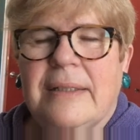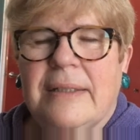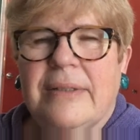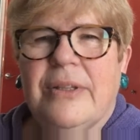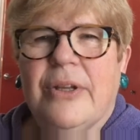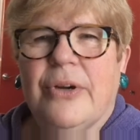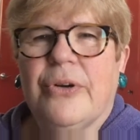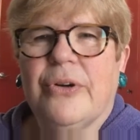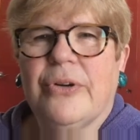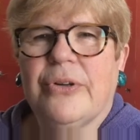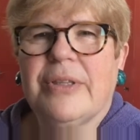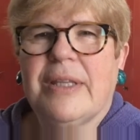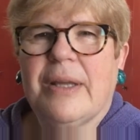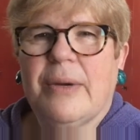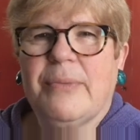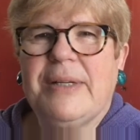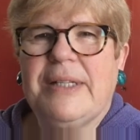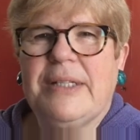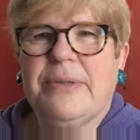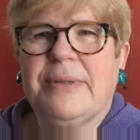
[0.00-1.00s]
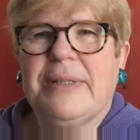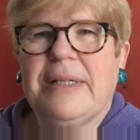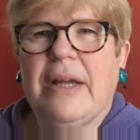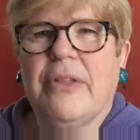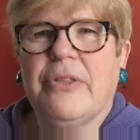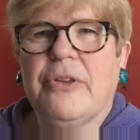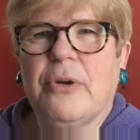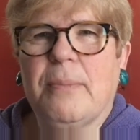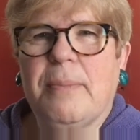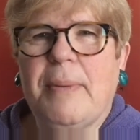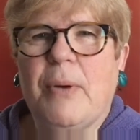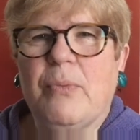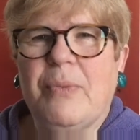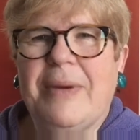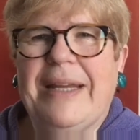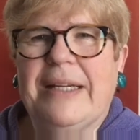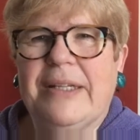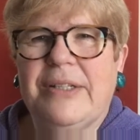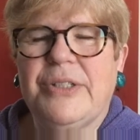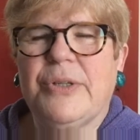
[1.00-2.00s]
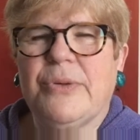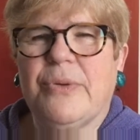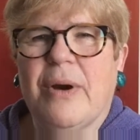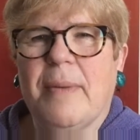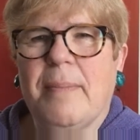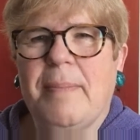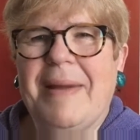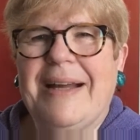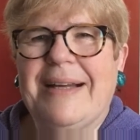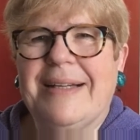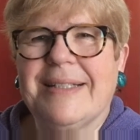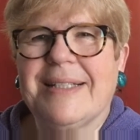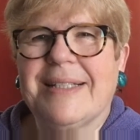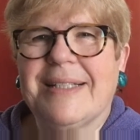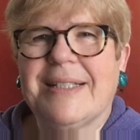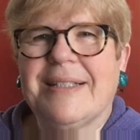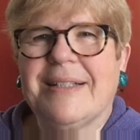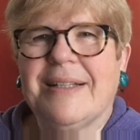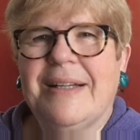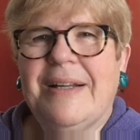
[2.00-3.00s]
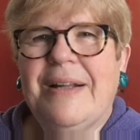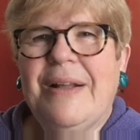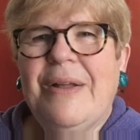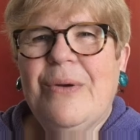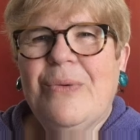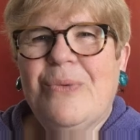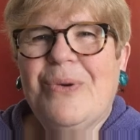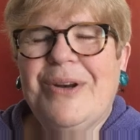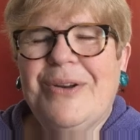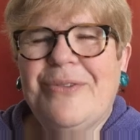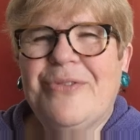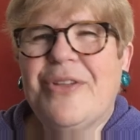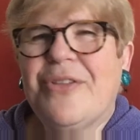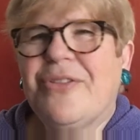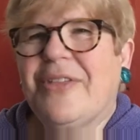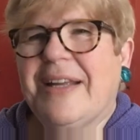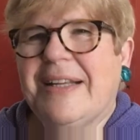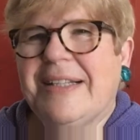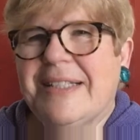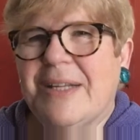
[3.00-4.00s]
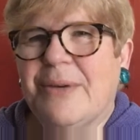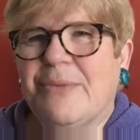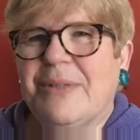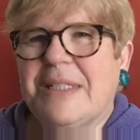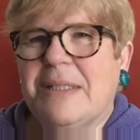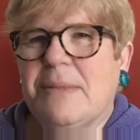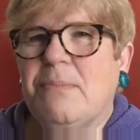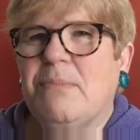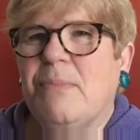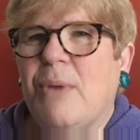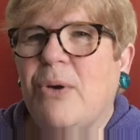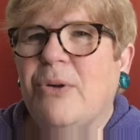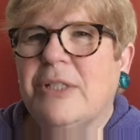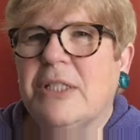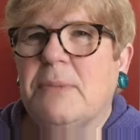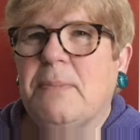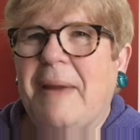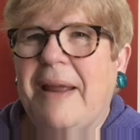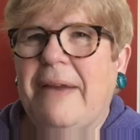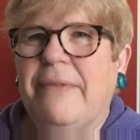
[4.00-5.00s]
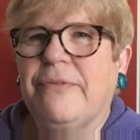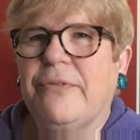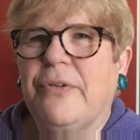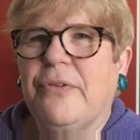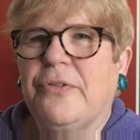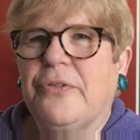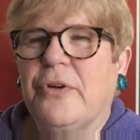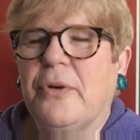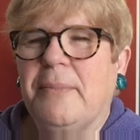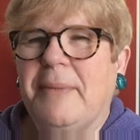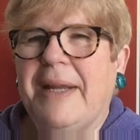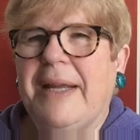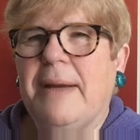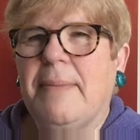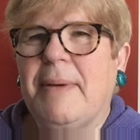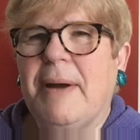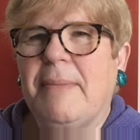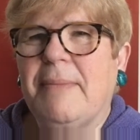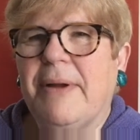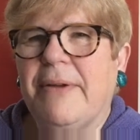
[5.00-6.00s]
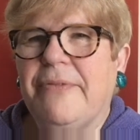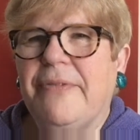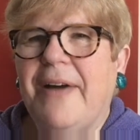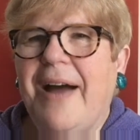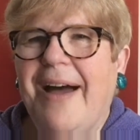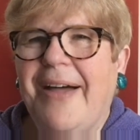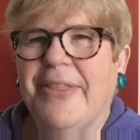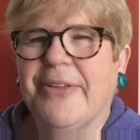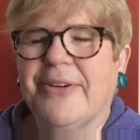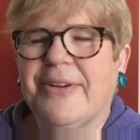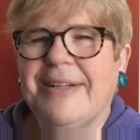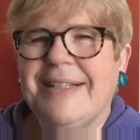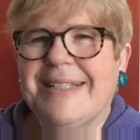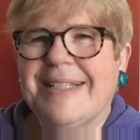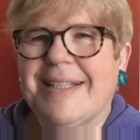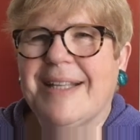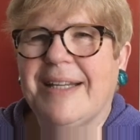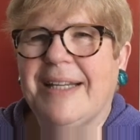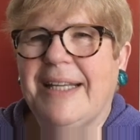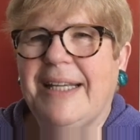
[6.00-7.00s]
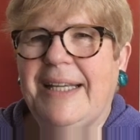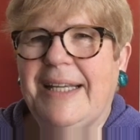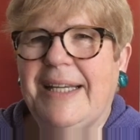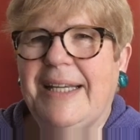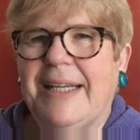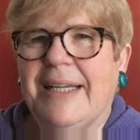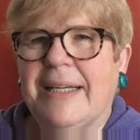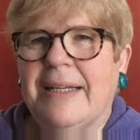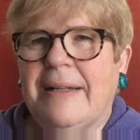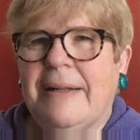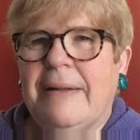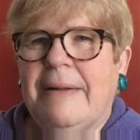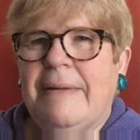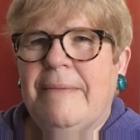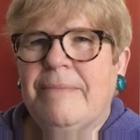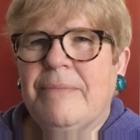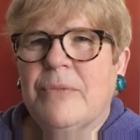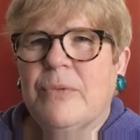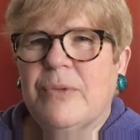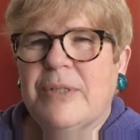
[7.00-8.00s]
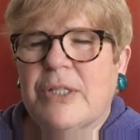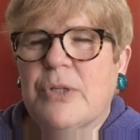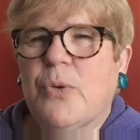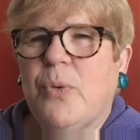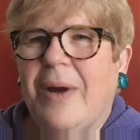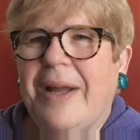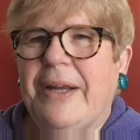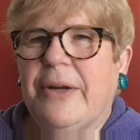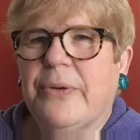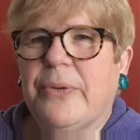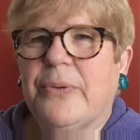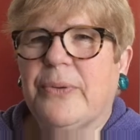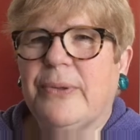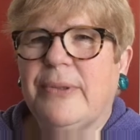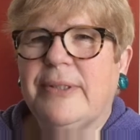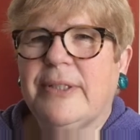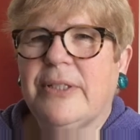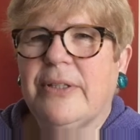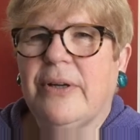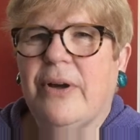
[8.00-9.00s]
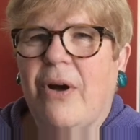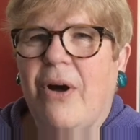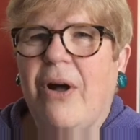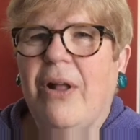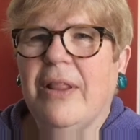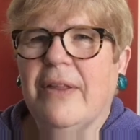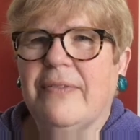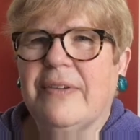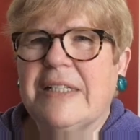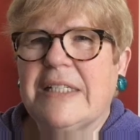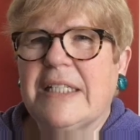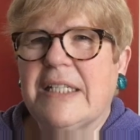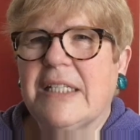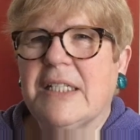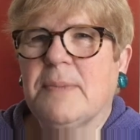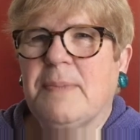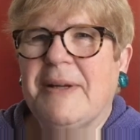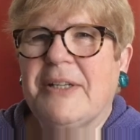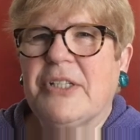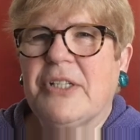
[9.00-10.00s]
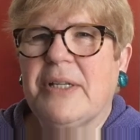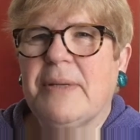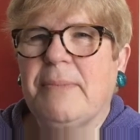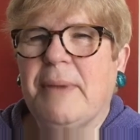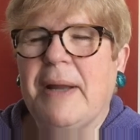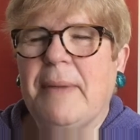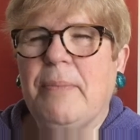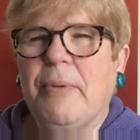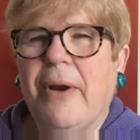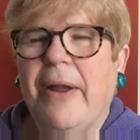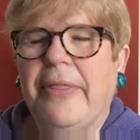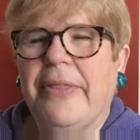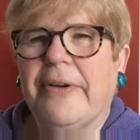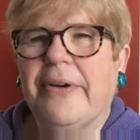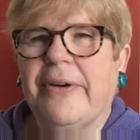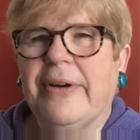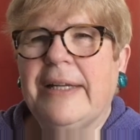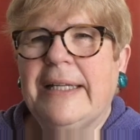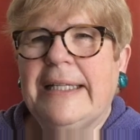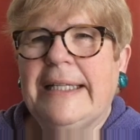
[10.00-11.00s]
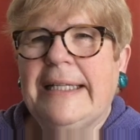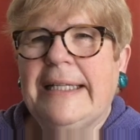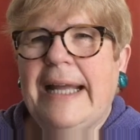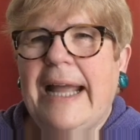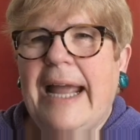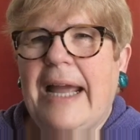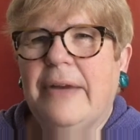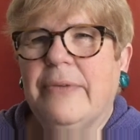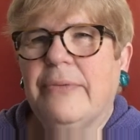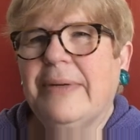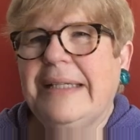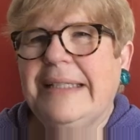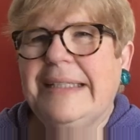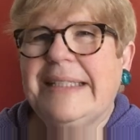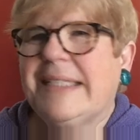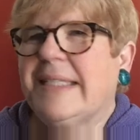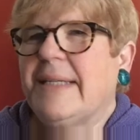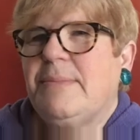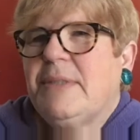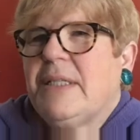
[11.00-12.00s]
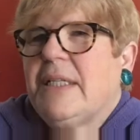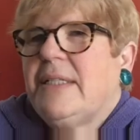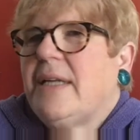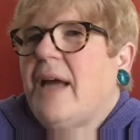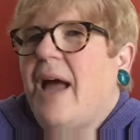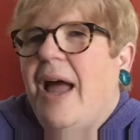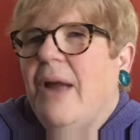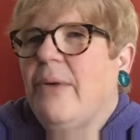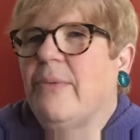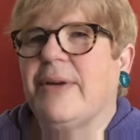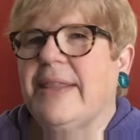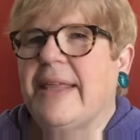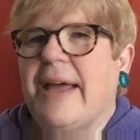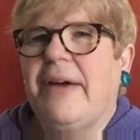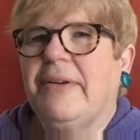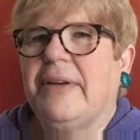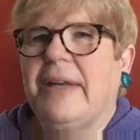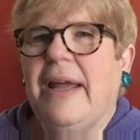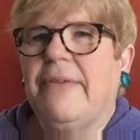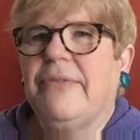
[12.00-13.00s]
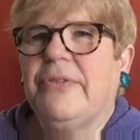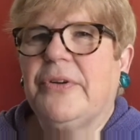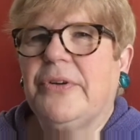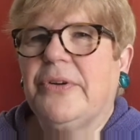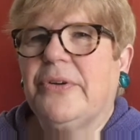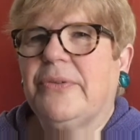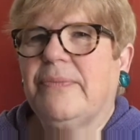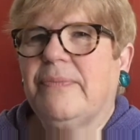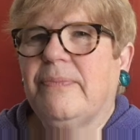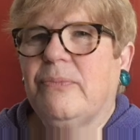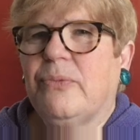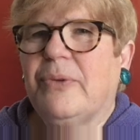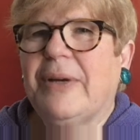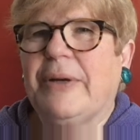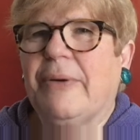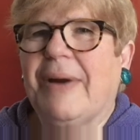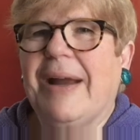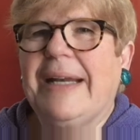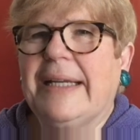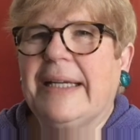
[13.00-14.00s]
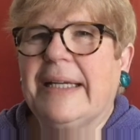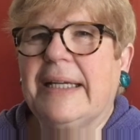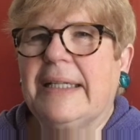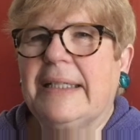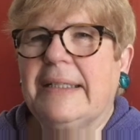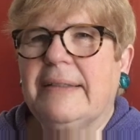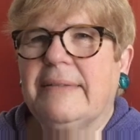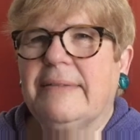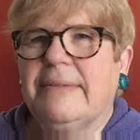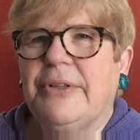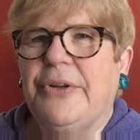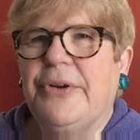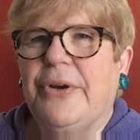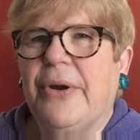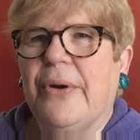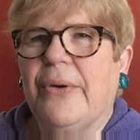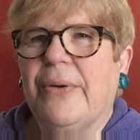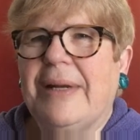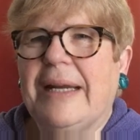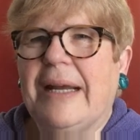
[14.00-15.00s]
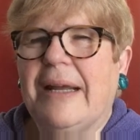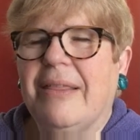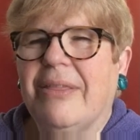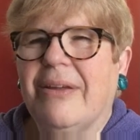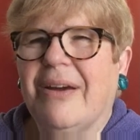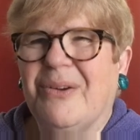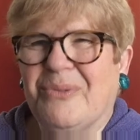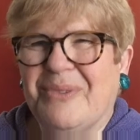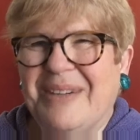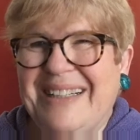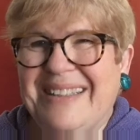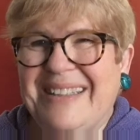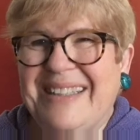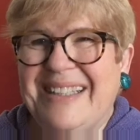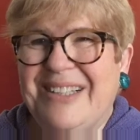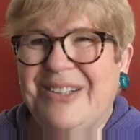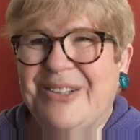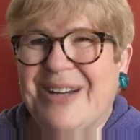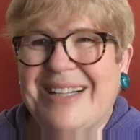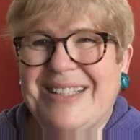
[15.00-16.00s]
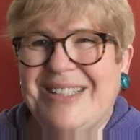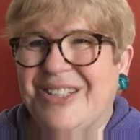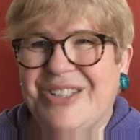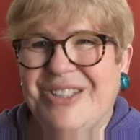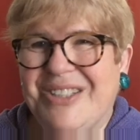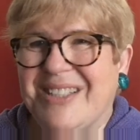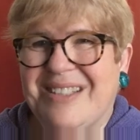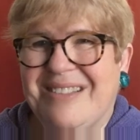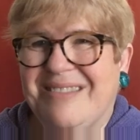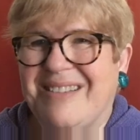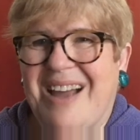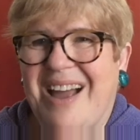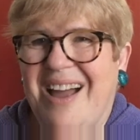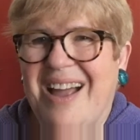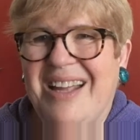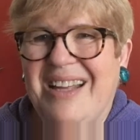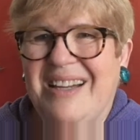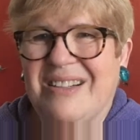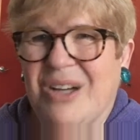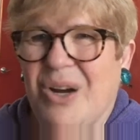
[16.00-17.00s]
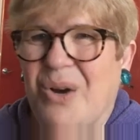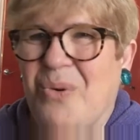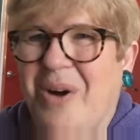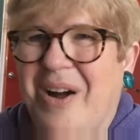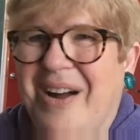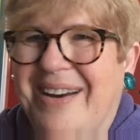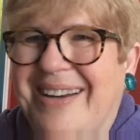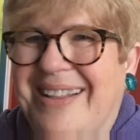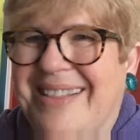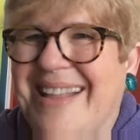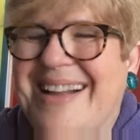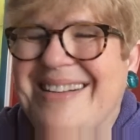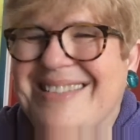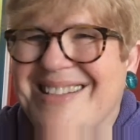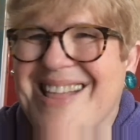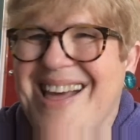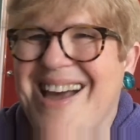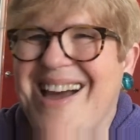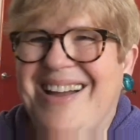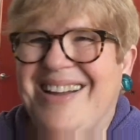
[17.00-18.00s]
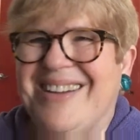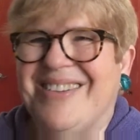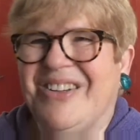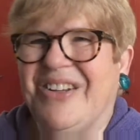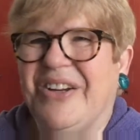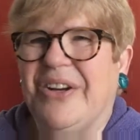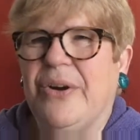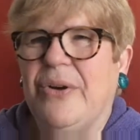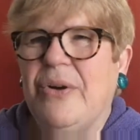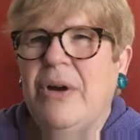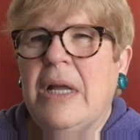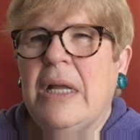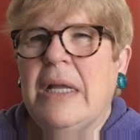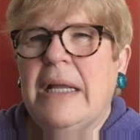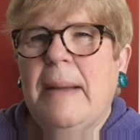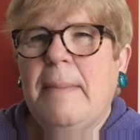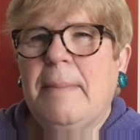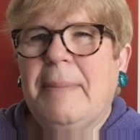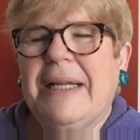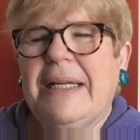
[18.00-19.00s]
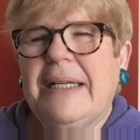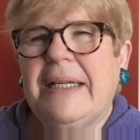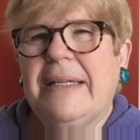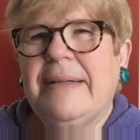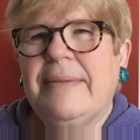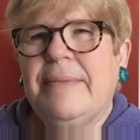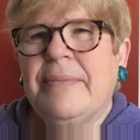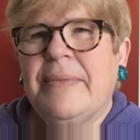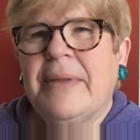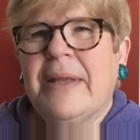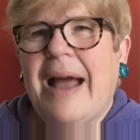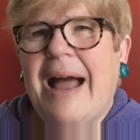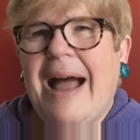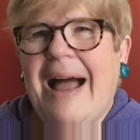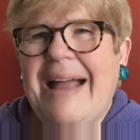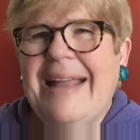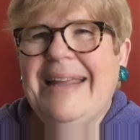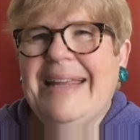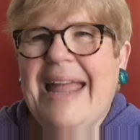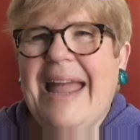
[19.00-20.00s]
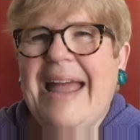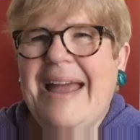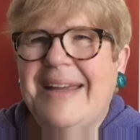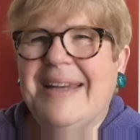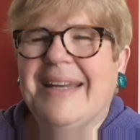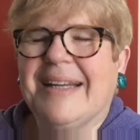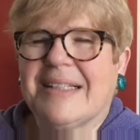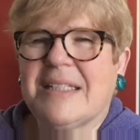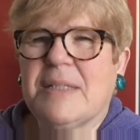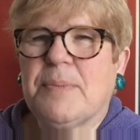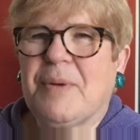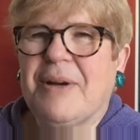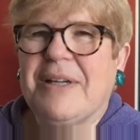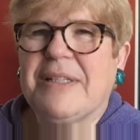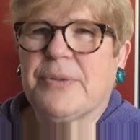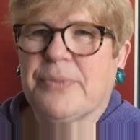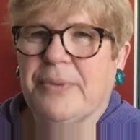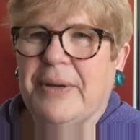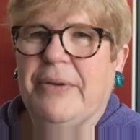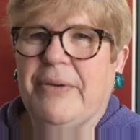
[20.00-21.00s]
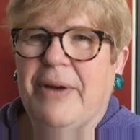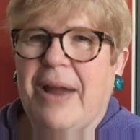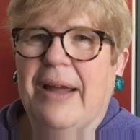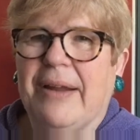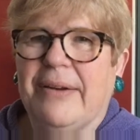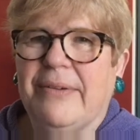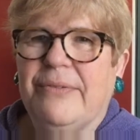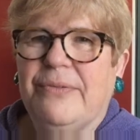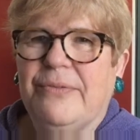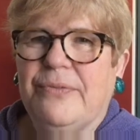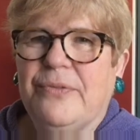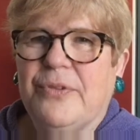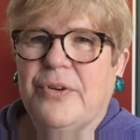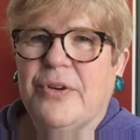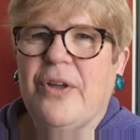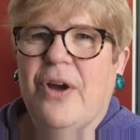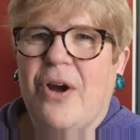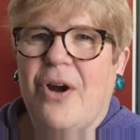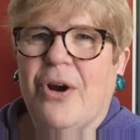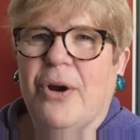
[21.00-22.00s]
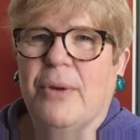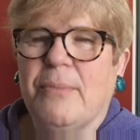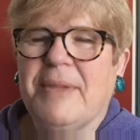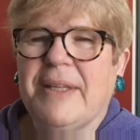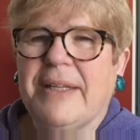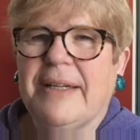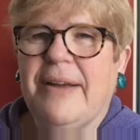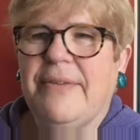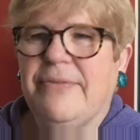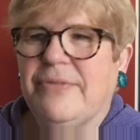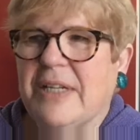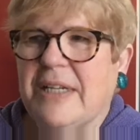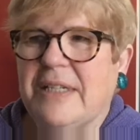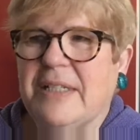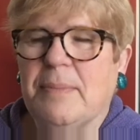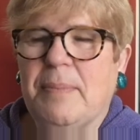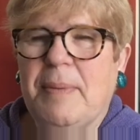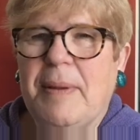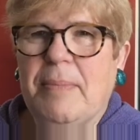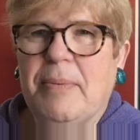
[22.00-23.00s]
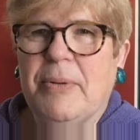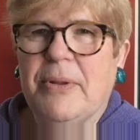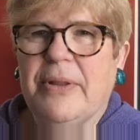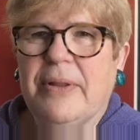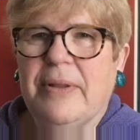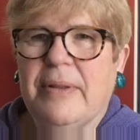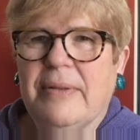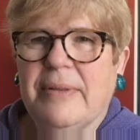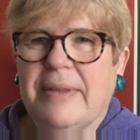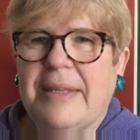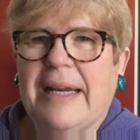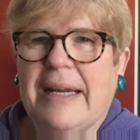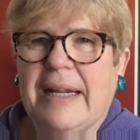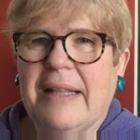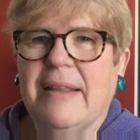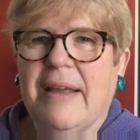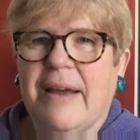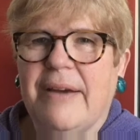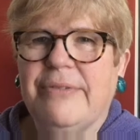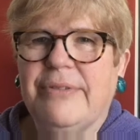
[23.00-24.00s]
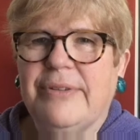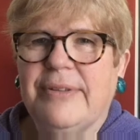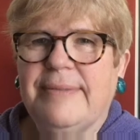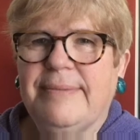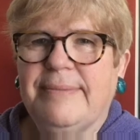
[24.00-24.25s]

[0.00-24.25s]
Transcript: the hurt that we do another, but we can do our best. One of the things that was most painful for me about my father is that he was quite cruel to all of us, especially my brother, and really seemed to die without ever regretting it, you know. And I thought, really? You get to just die and go on, and that's that, you know? But I can express regret for the harm that I've done to people that I love.